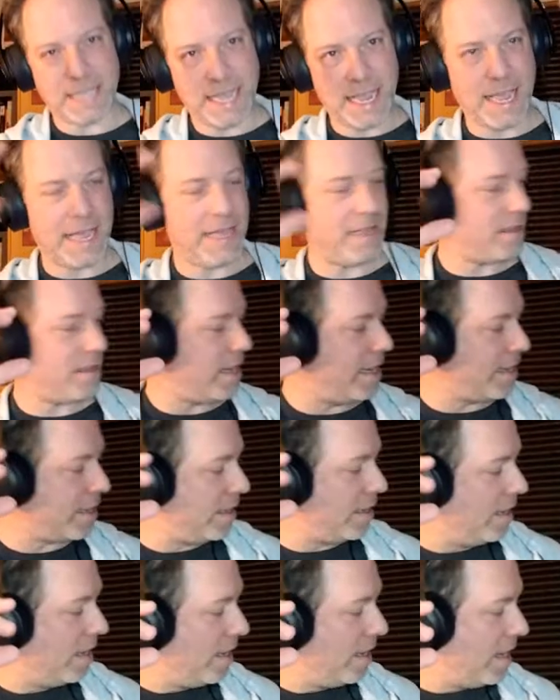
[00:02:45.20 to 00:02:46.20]
the head, like
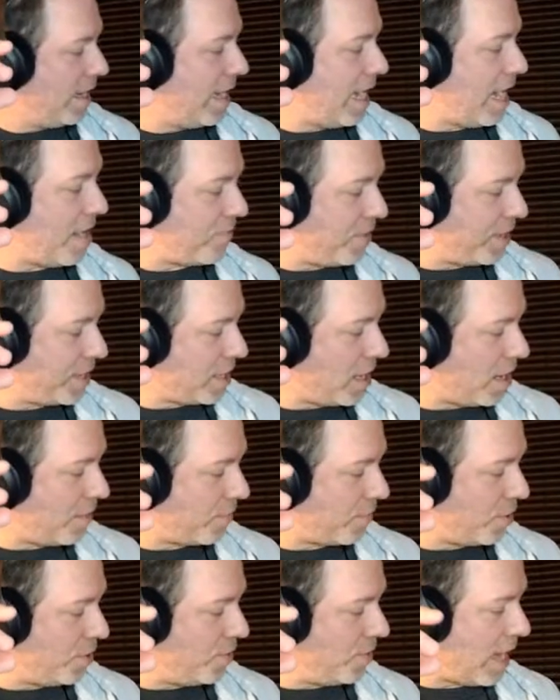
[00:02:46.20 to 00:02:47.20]
every
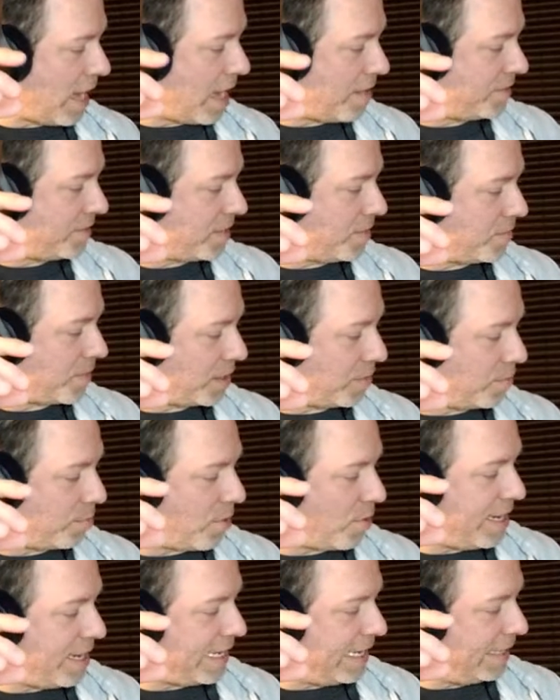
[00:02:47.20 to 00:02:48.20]
cover, you have something
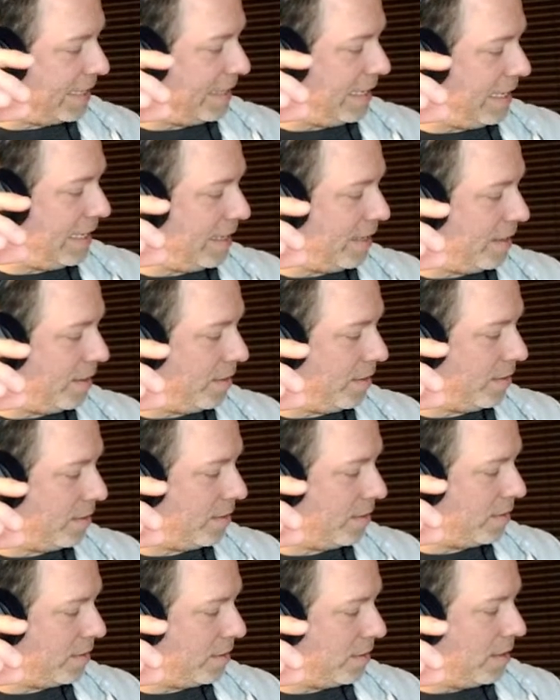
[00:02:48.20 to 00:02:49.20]
breaking
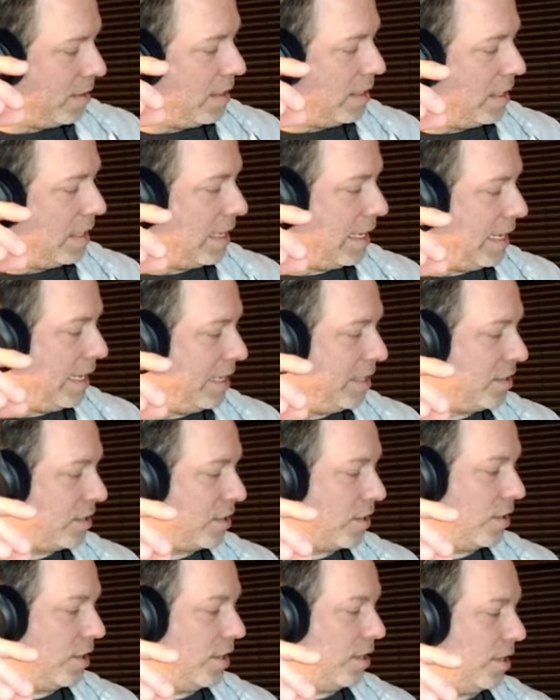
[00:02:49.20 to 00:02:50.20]
into
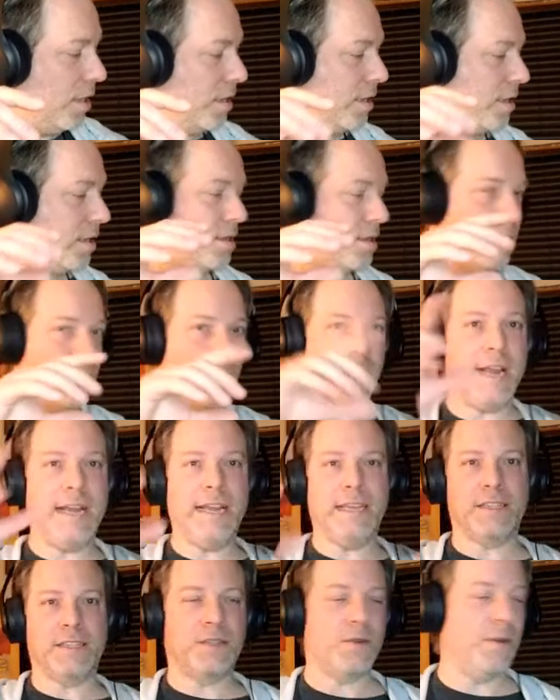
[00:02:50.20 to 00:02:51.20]
the
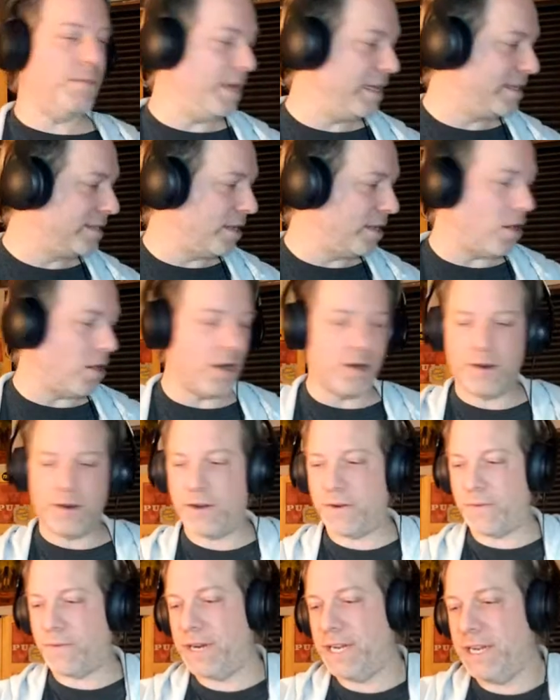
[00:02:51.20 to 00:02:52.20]
writing, so it makes it harder
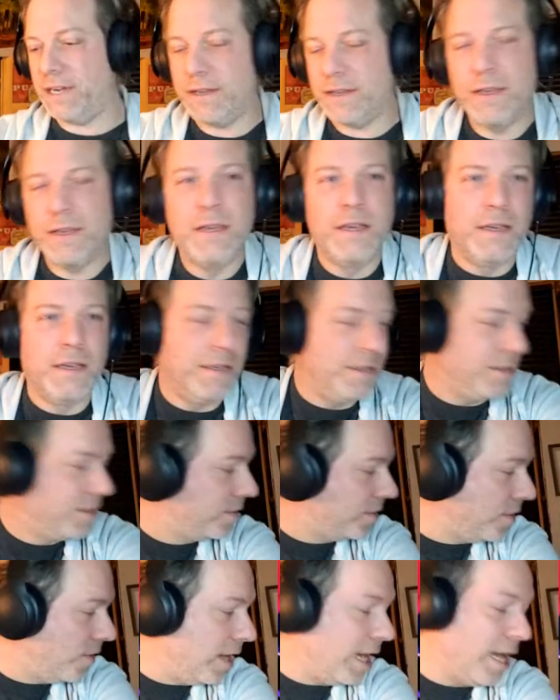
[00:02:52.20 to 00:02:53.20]
to read.
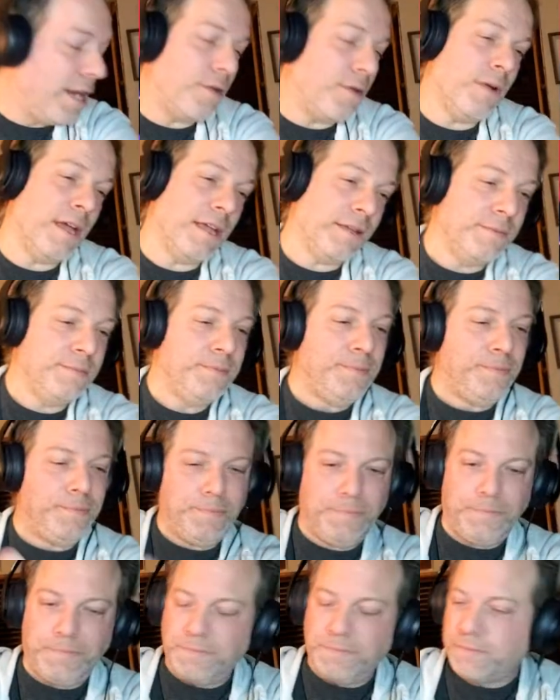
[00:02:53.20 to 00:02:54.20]
So anyway,
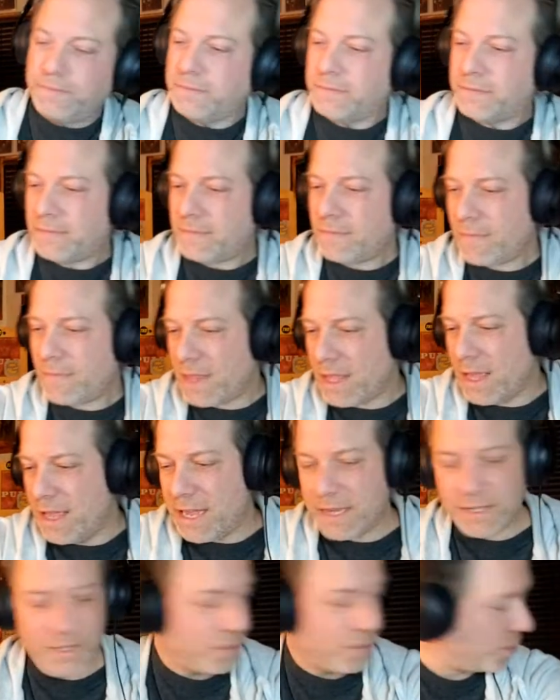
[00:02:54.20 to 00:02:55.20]

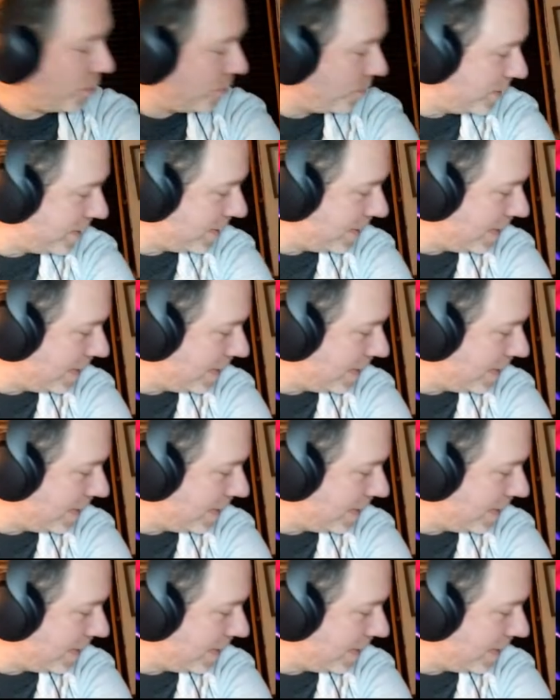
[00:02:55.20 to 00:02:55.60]
yeah. So there was